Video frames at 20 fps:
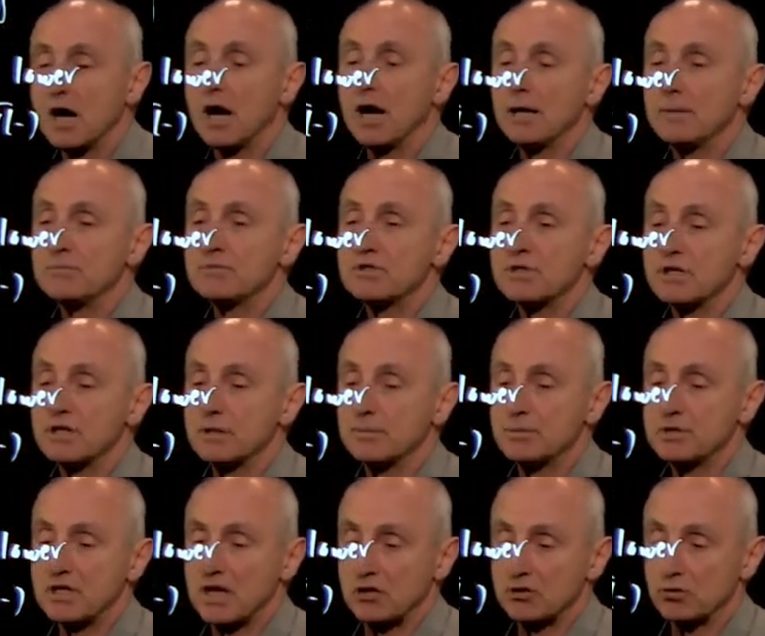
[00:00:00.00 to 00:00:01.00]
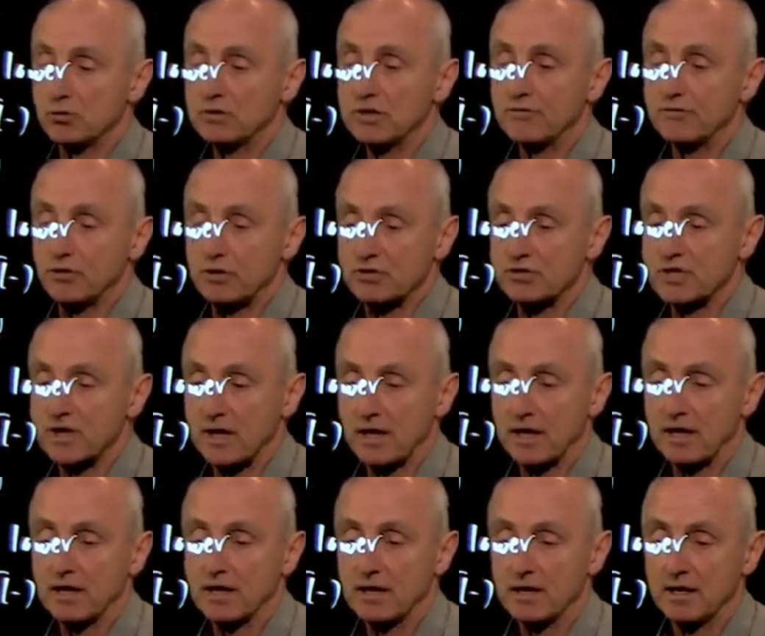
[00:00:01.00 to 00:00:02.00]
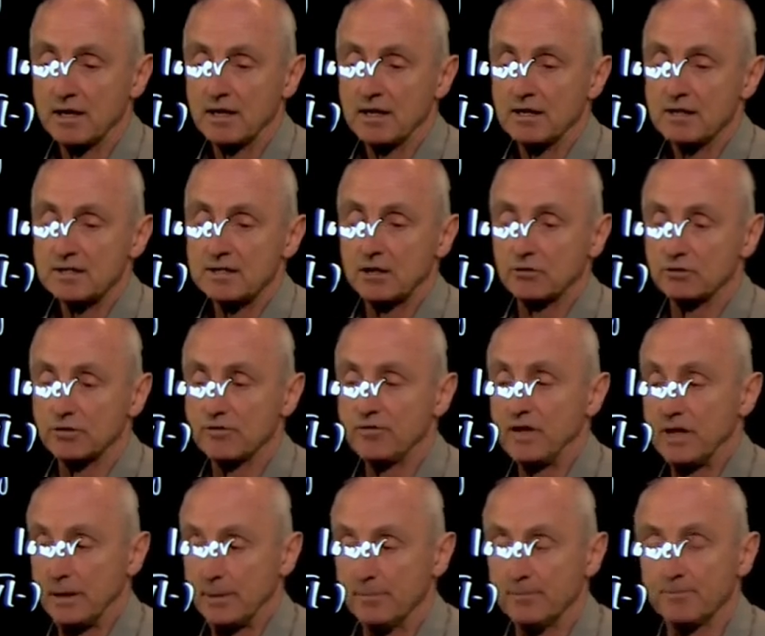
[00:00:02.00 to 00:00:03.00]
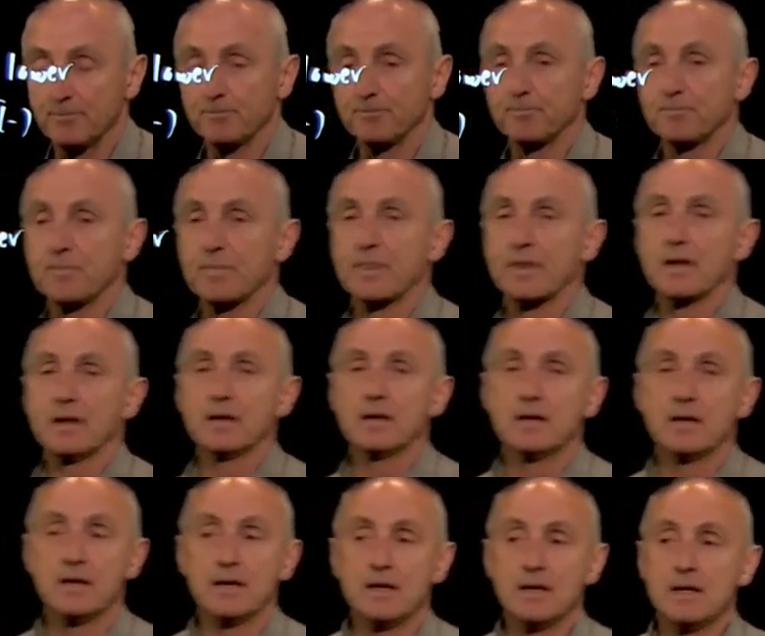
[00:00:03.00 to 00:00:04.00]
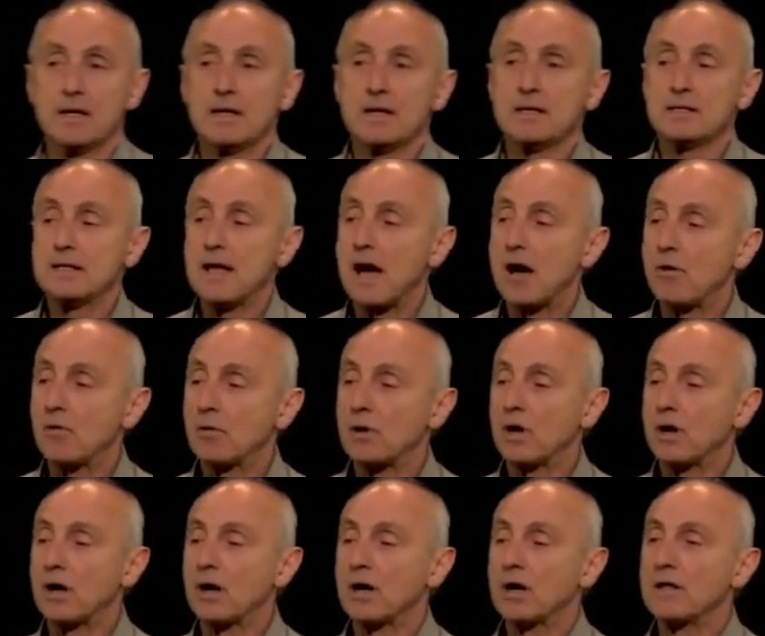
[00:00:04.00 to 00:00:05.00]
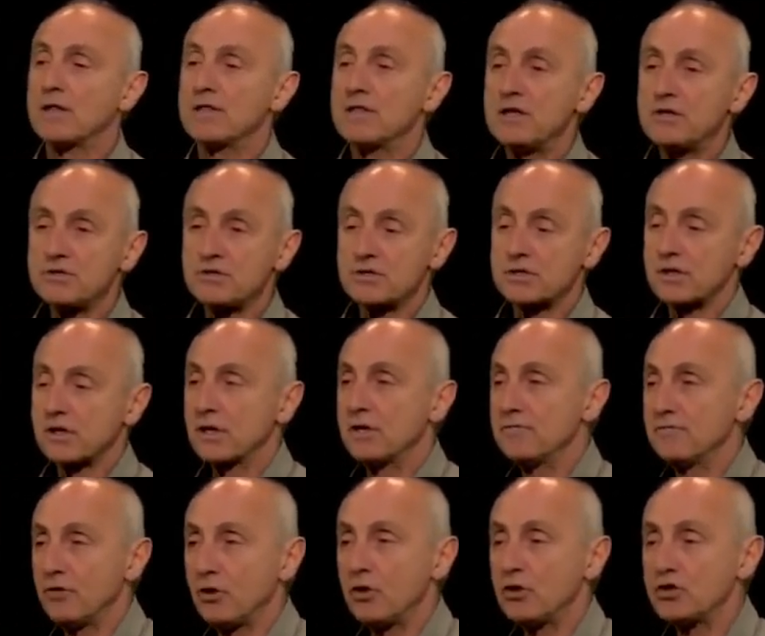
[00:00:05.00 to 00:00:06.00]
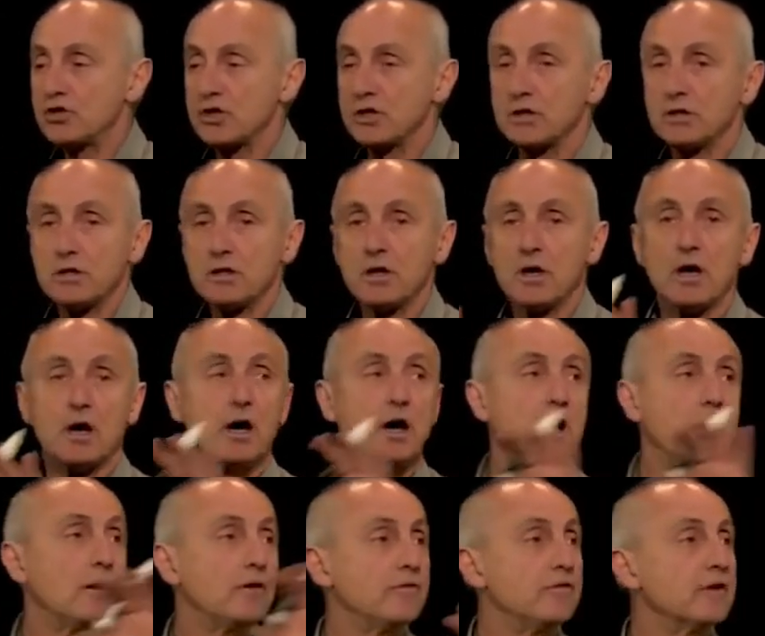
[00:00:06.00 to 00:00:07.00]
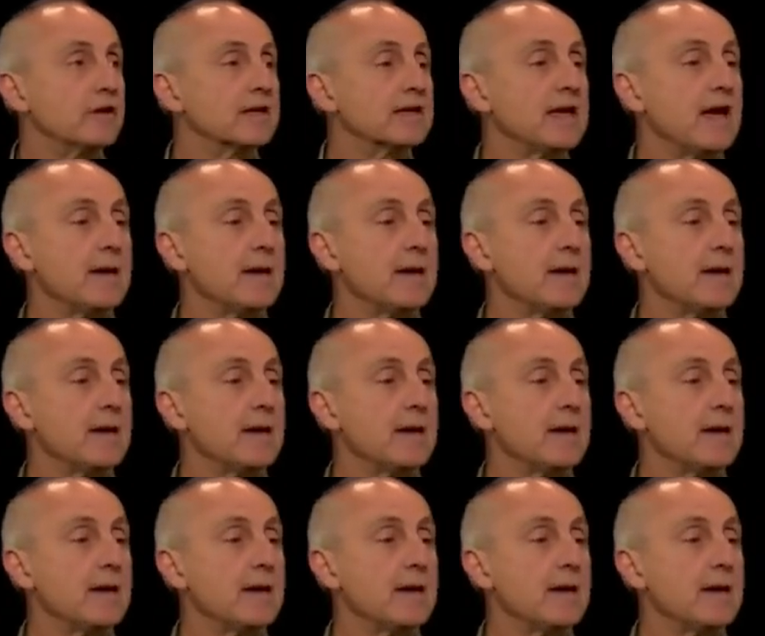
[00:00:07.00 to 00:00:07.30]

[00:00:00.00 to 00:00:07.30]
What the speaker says: times the potential difference, delta V. Now, this conversion of